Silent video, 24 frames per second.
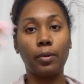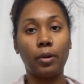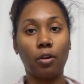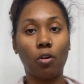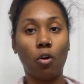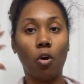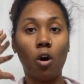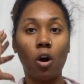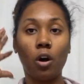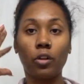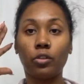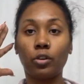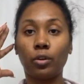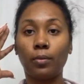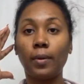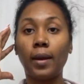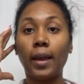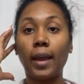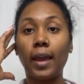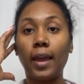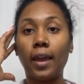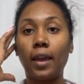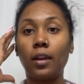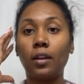put it all through my
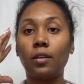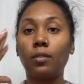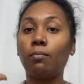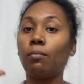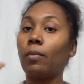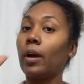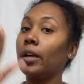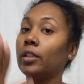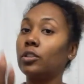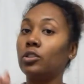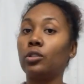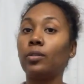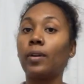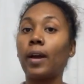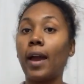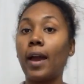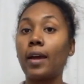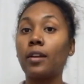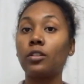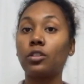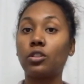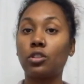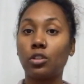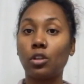head. Mind you, I
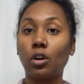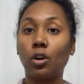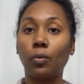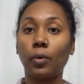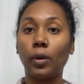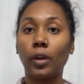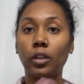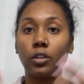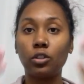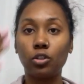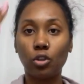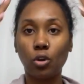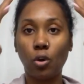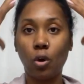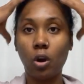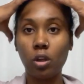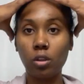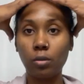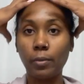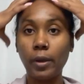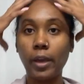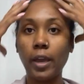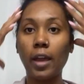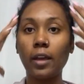had a sew-in. So all
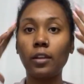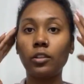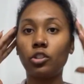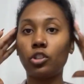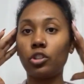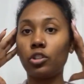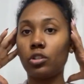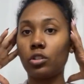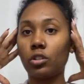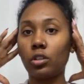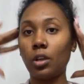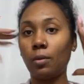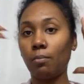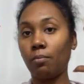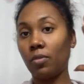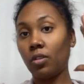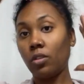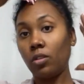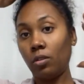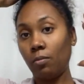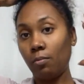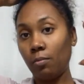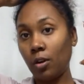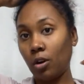of my edges in
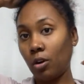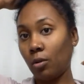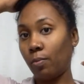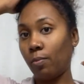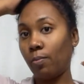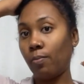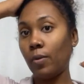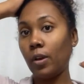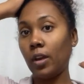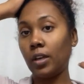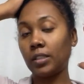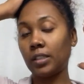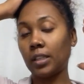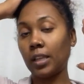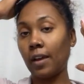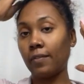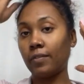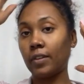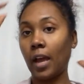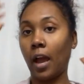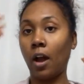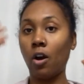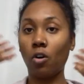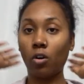the middle is
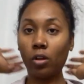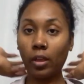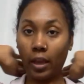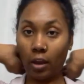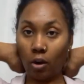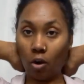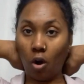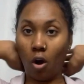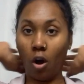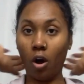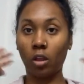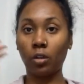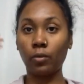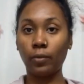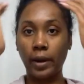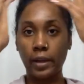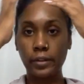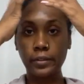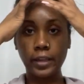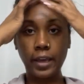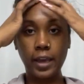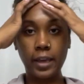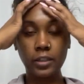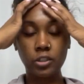left out, like all
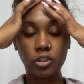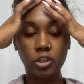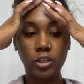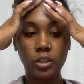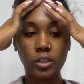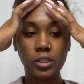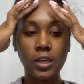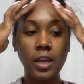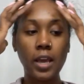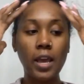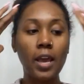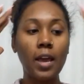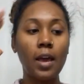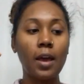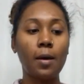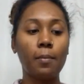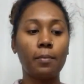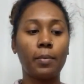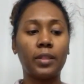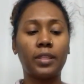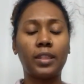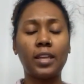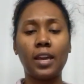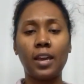around the edges.
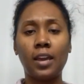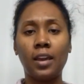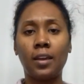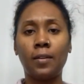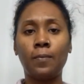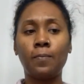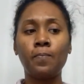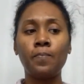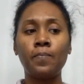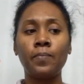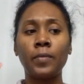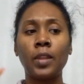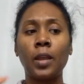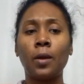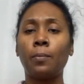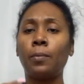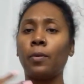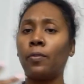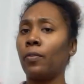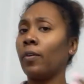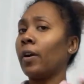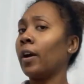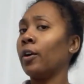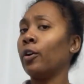But then
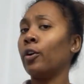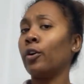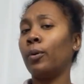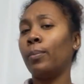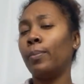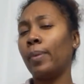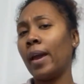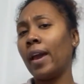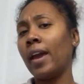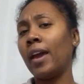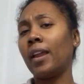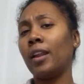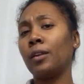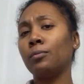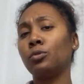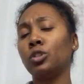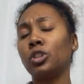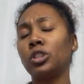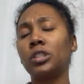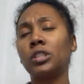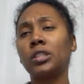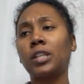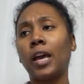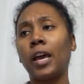before I go to bed, I'm
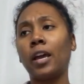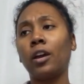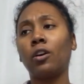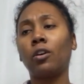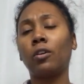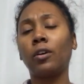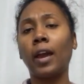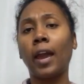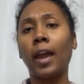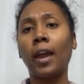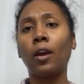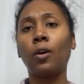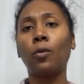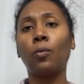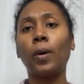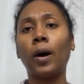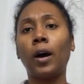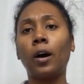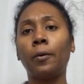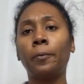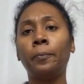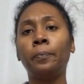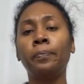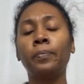just like, okay,
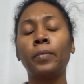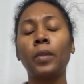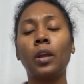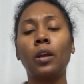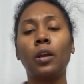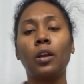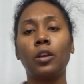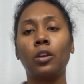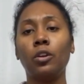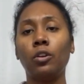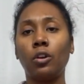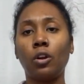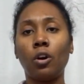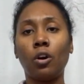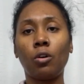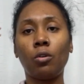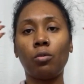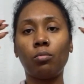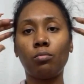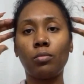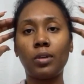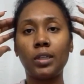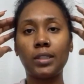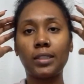well, you
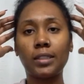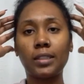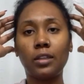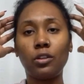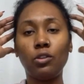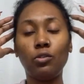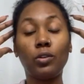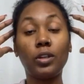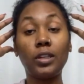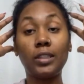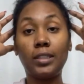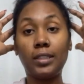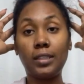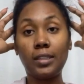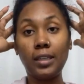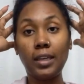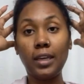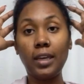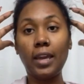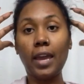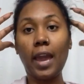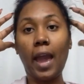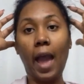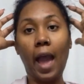know, you could
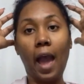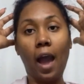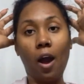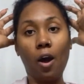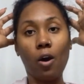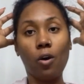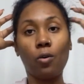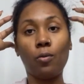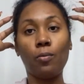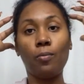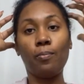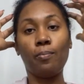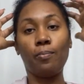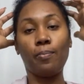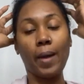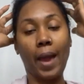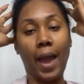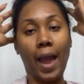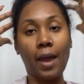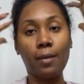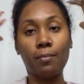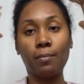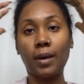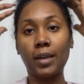see how
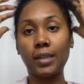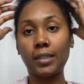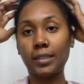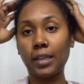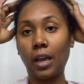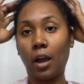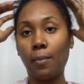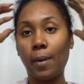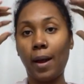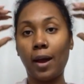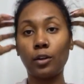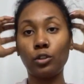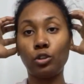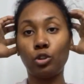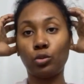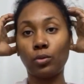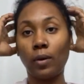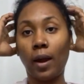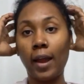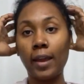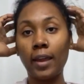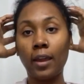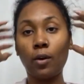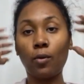bad my scalp, how
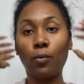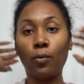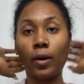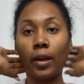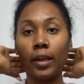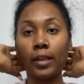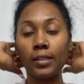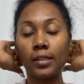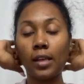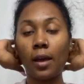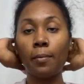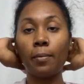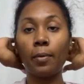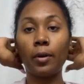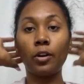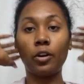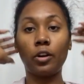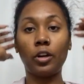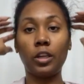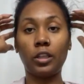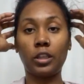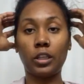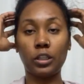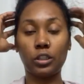dry it was up
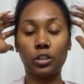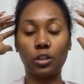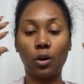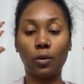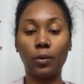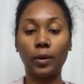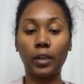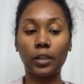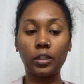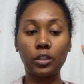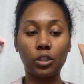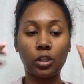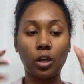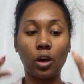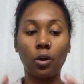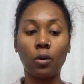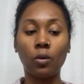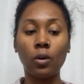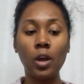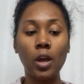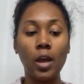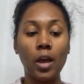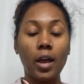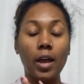underneath the sew-in.
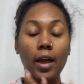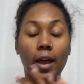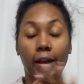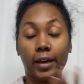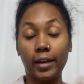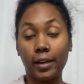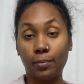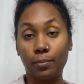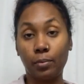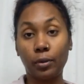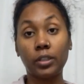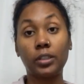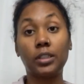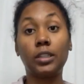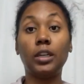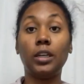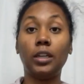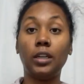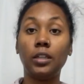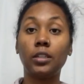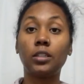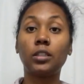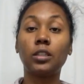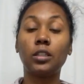So I
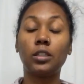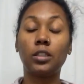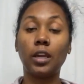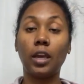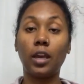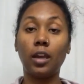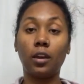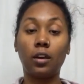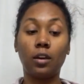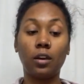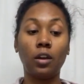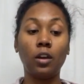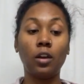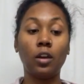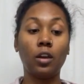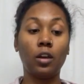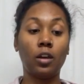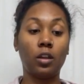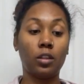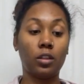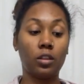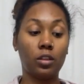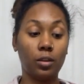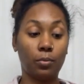proceed to take
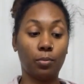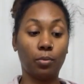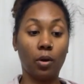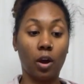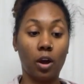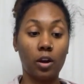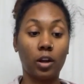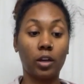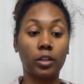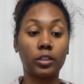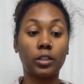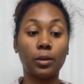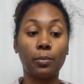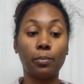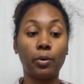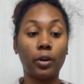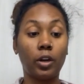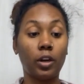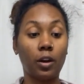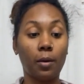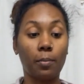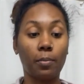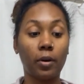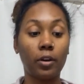the product and put
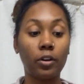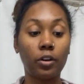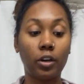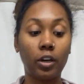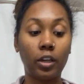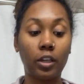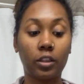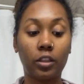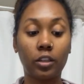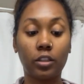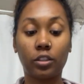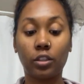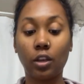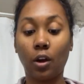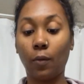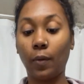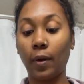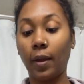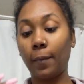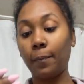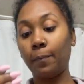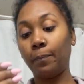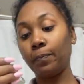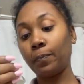it up underneath the
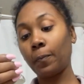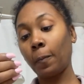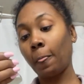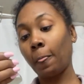sew-in.